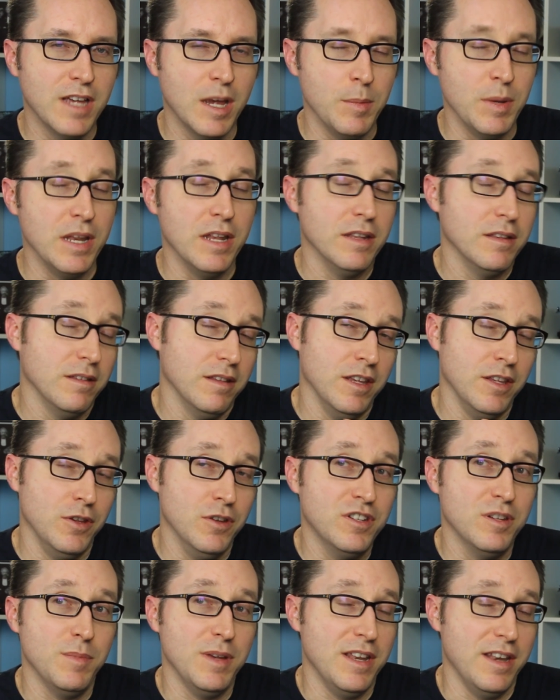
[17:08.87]
I mean, it
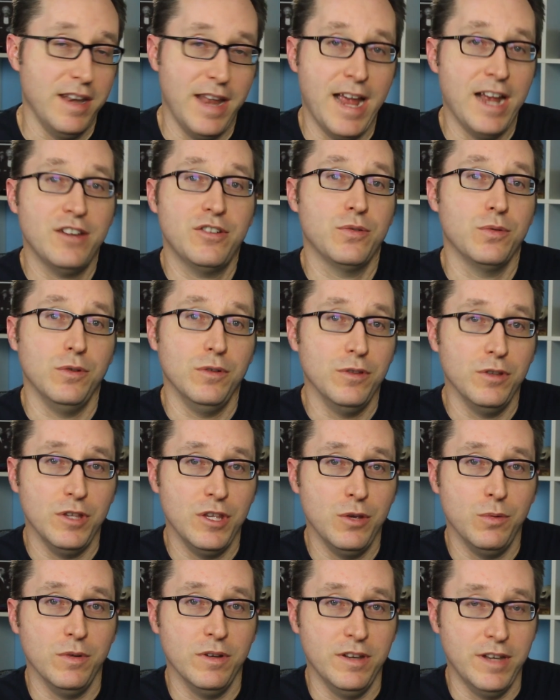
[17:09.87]
used to be natural that
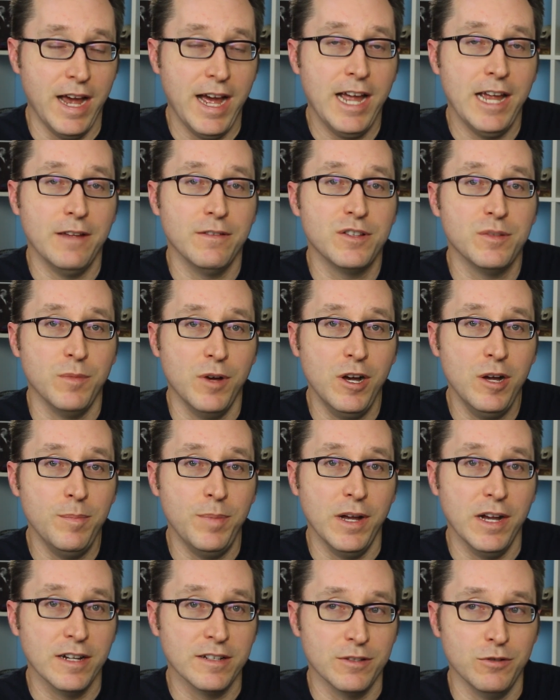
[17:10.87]
you would die of
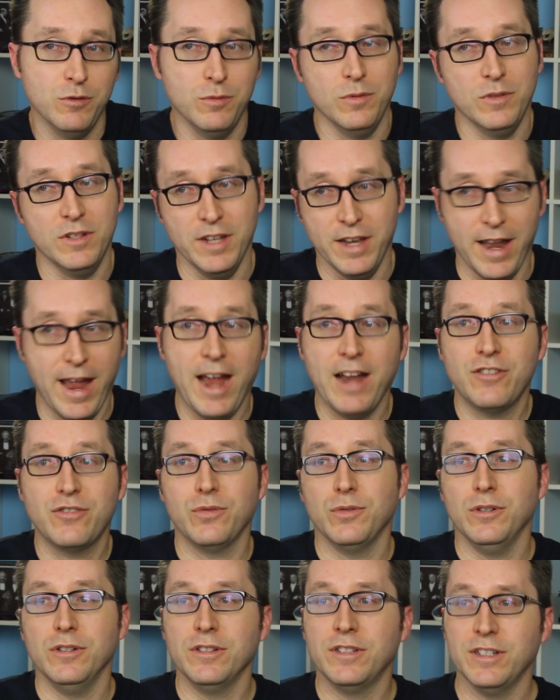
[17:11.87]
smallpox. It was
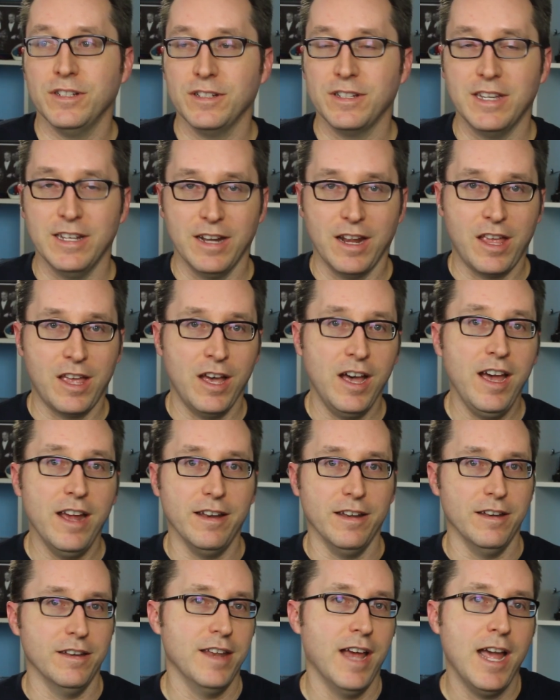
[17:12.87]
natural to get a
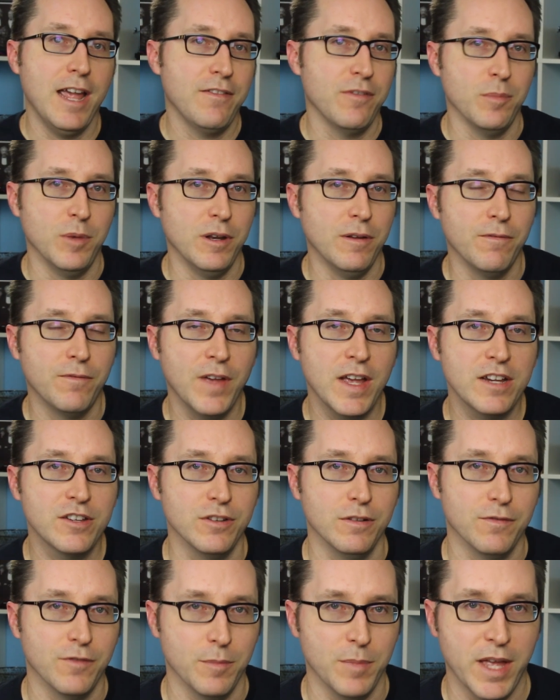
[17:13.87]
cut and die from an
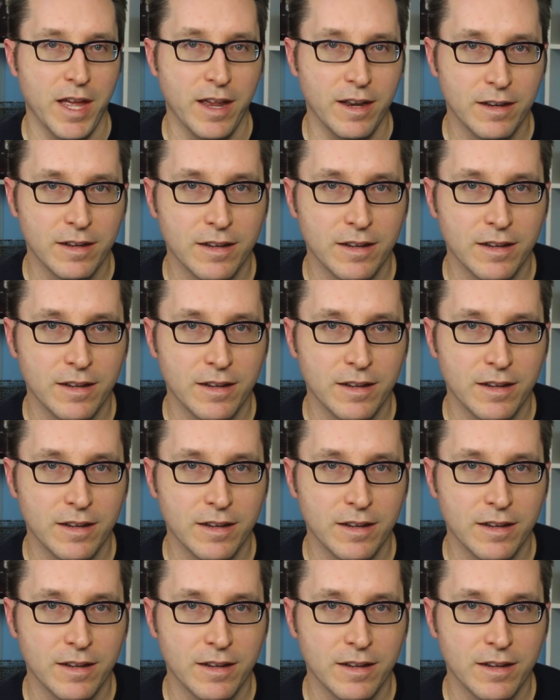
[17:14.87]
infection from that.